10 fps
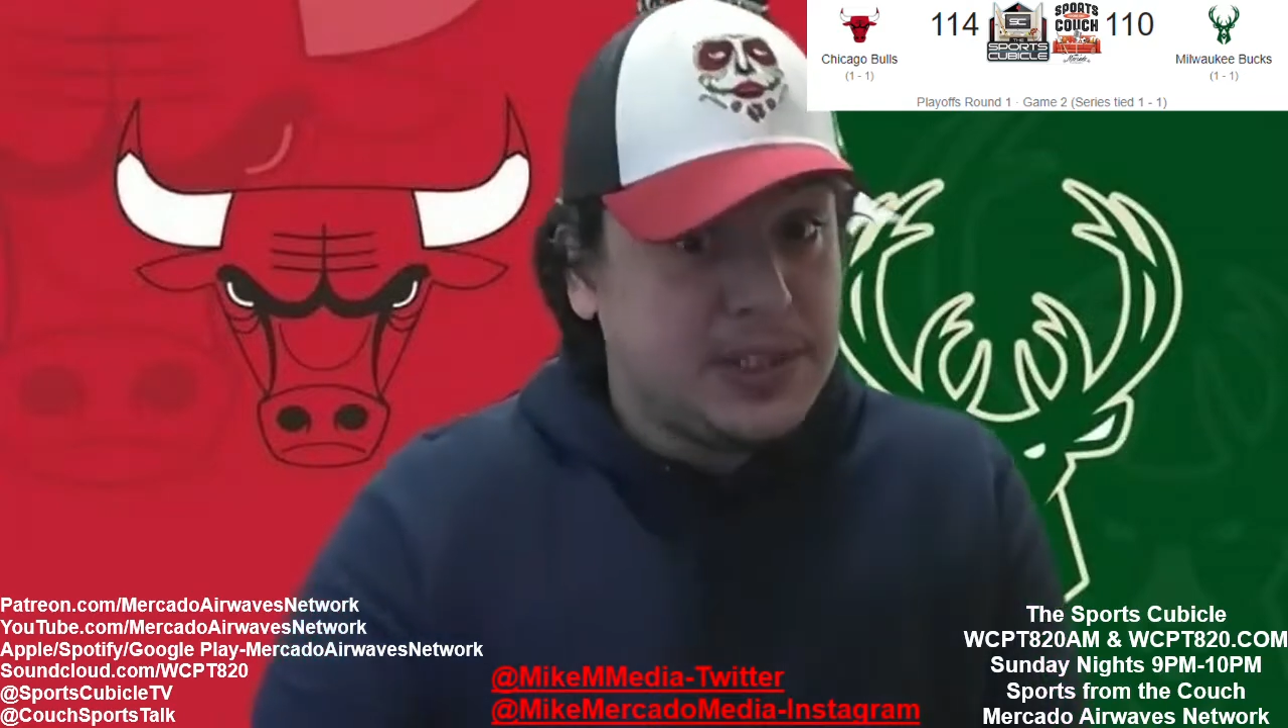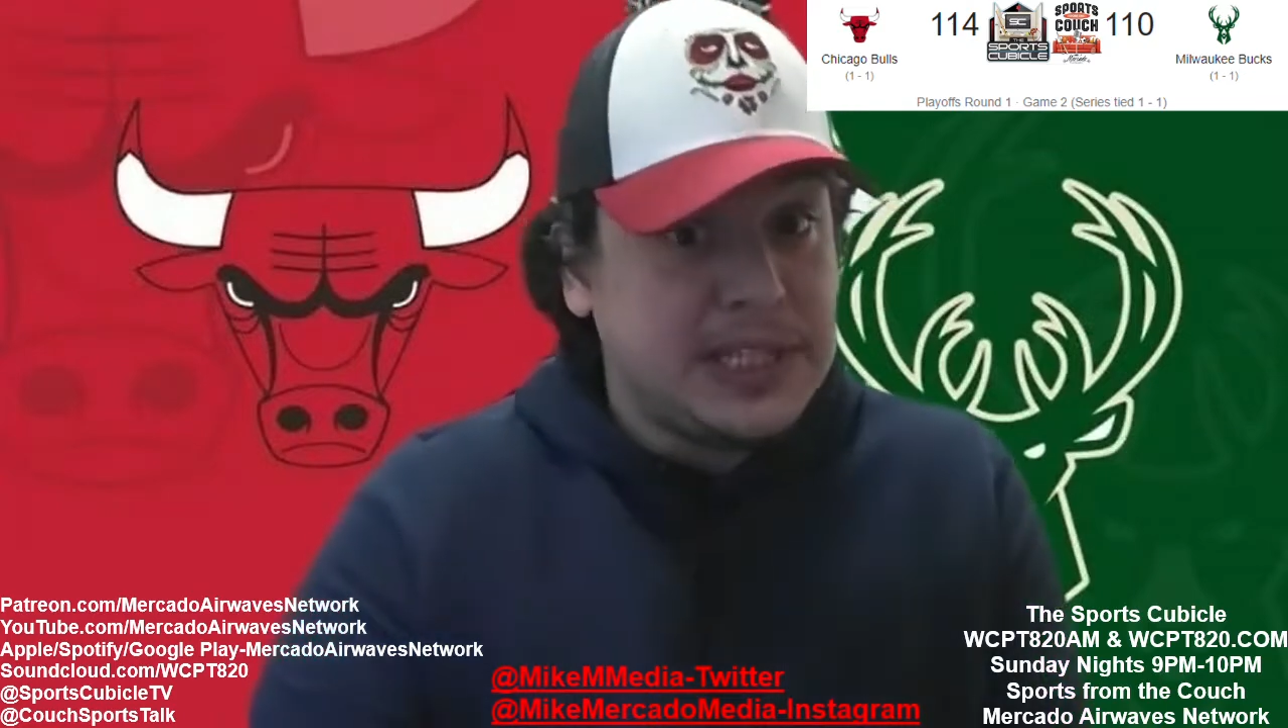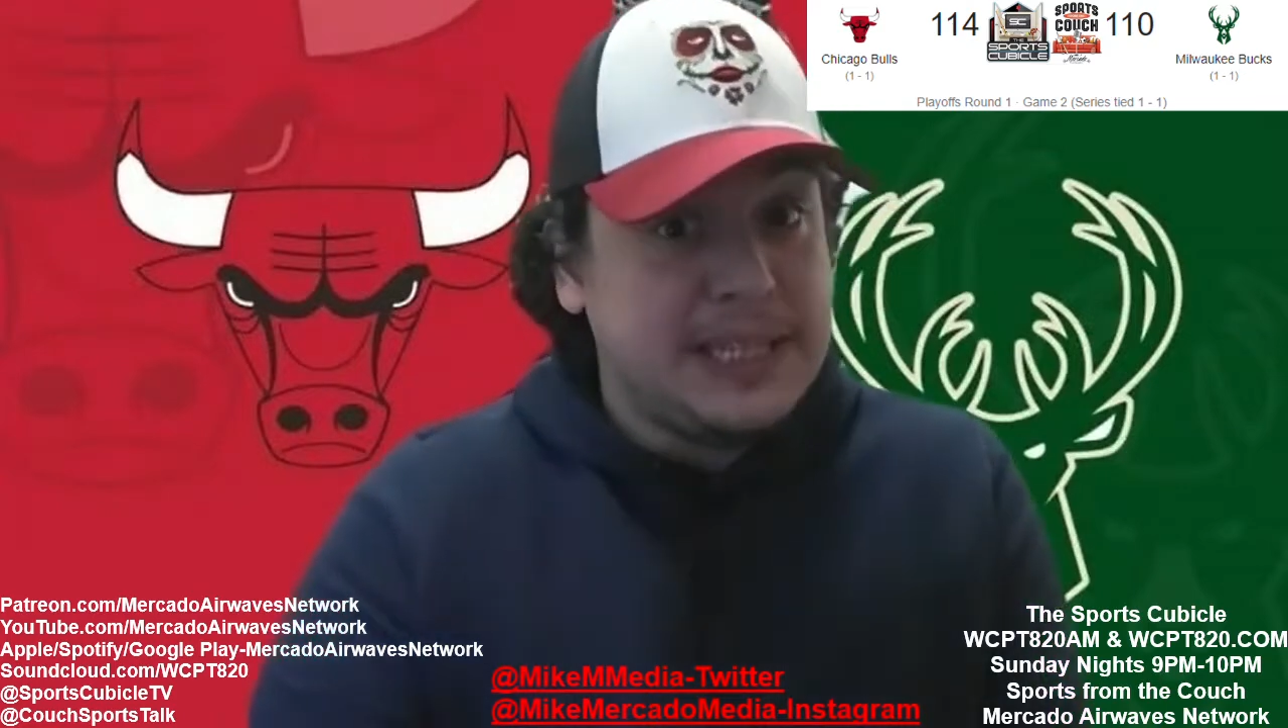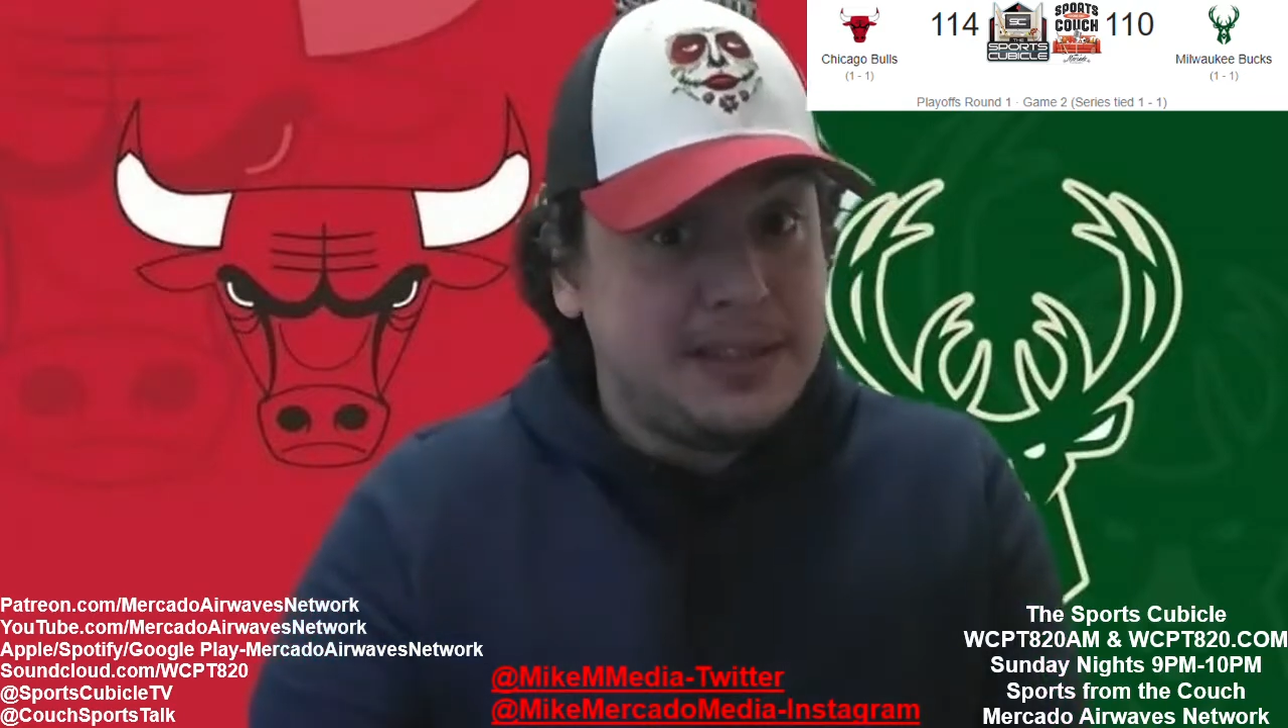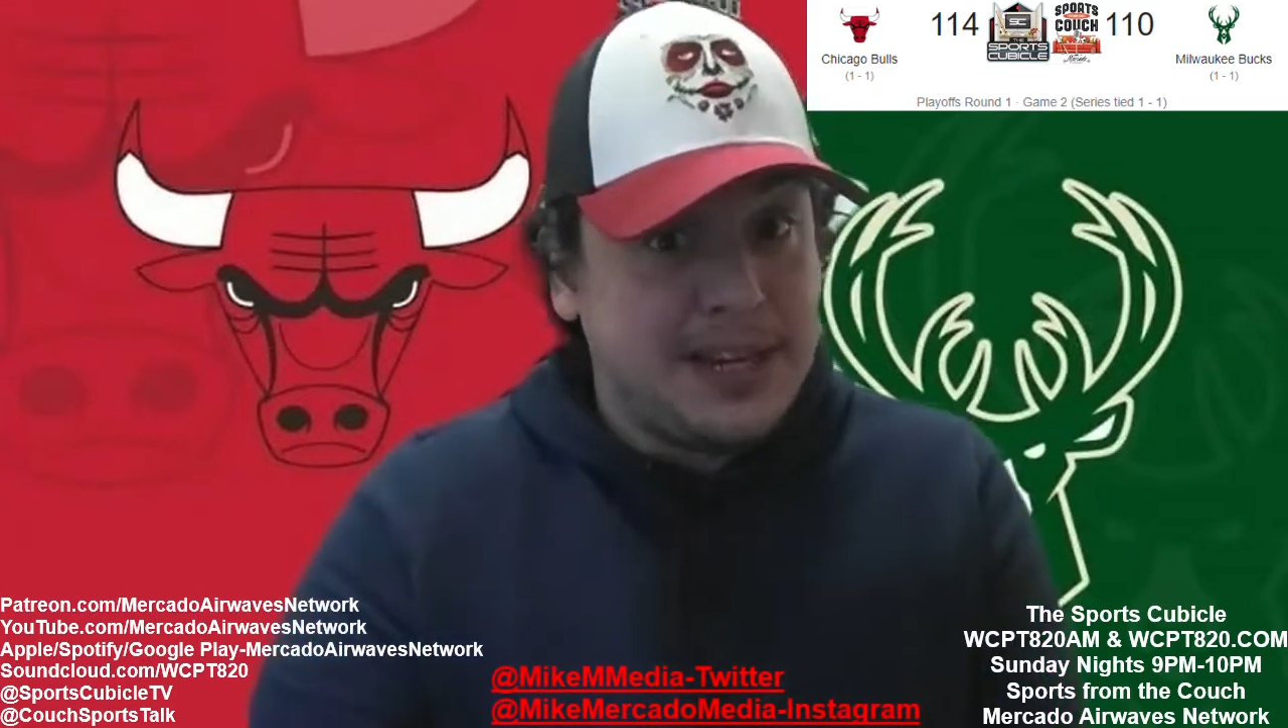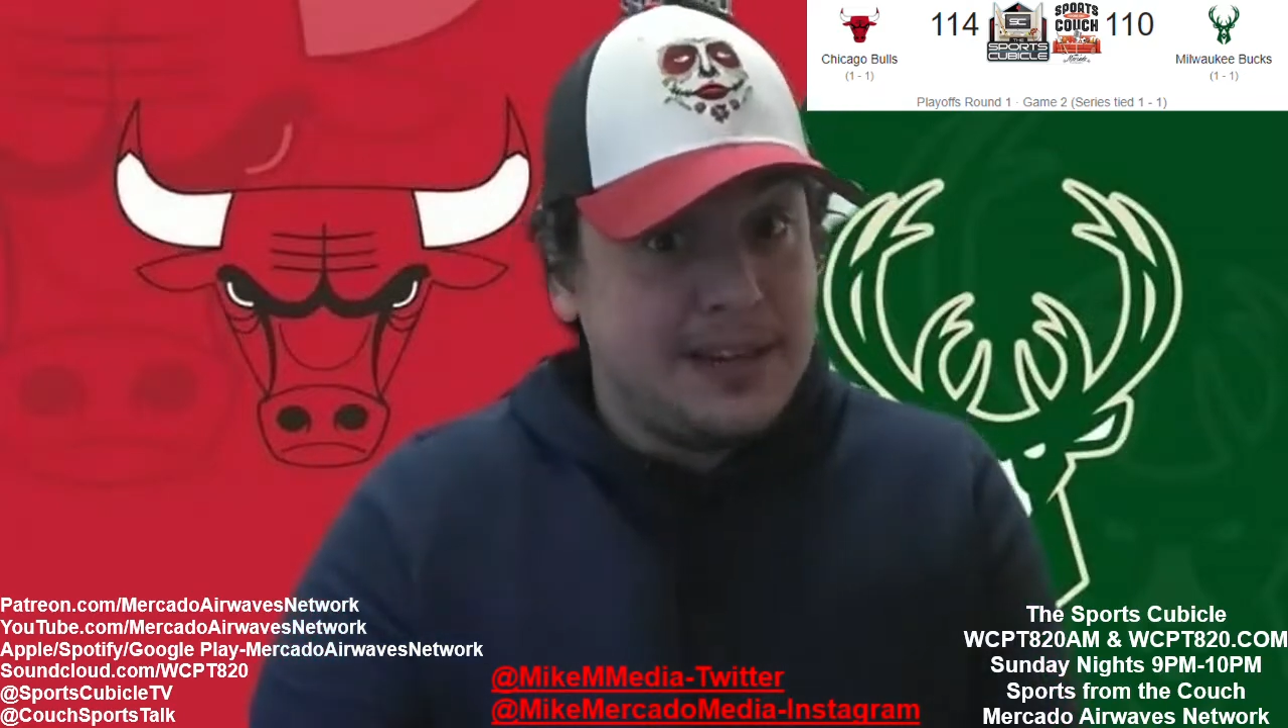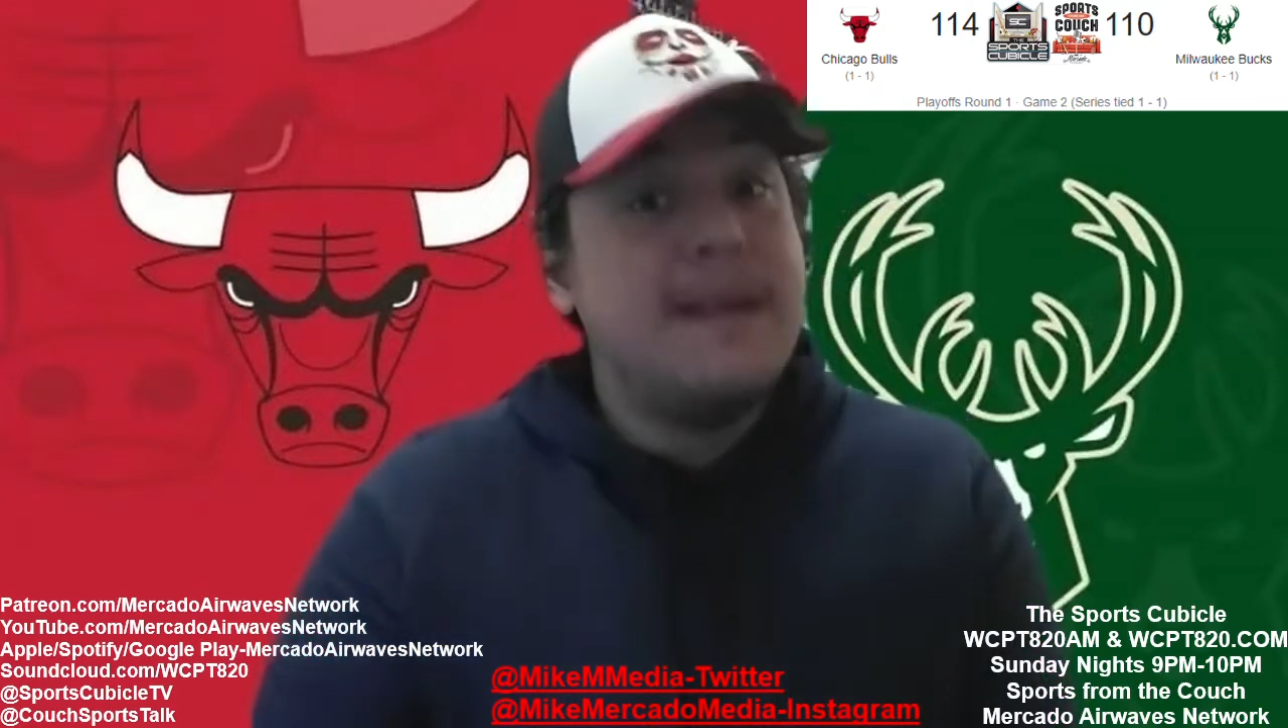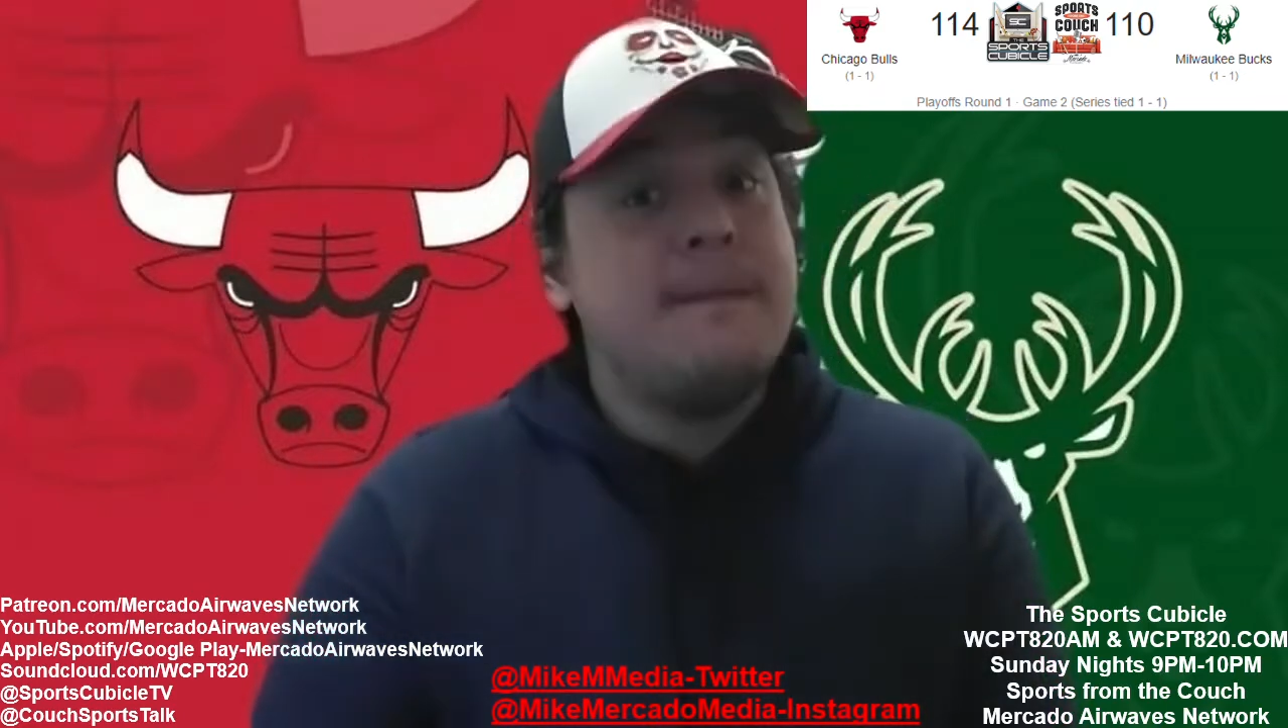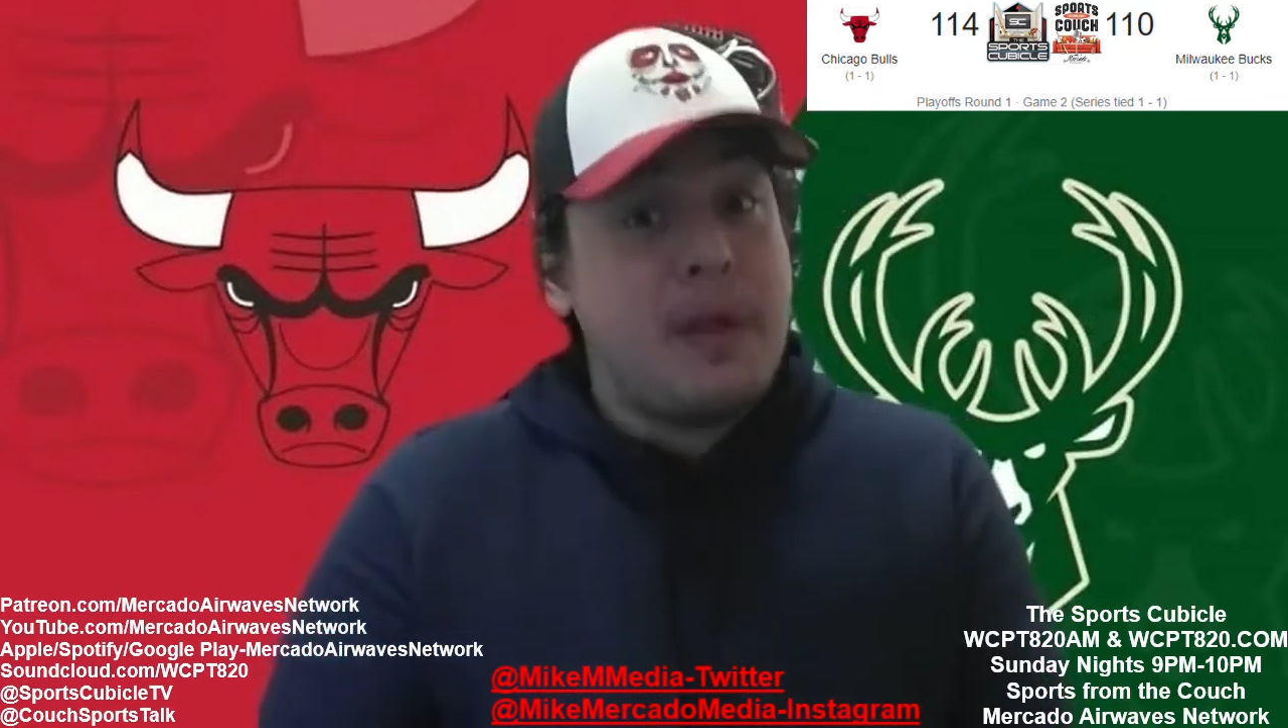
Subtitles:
said than done.